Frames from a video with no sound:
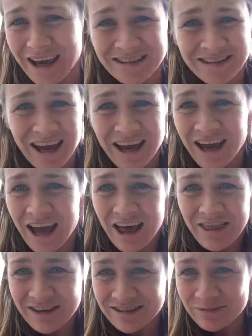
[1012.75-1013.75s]
It's like,
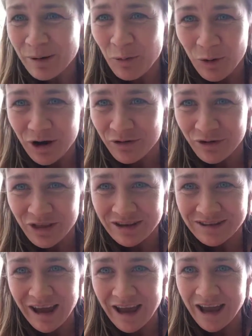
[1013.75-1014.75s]
this is my work for the
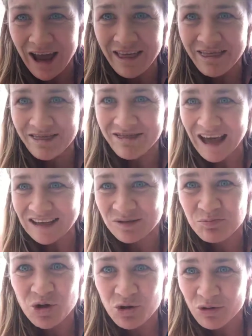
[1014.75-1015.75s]
day, and that's
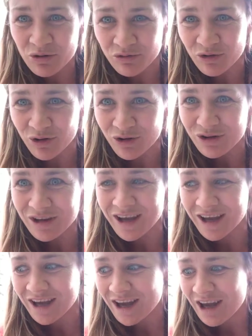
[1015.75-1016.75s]
beautiful.
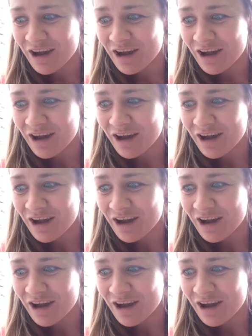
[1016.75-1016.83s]
Like,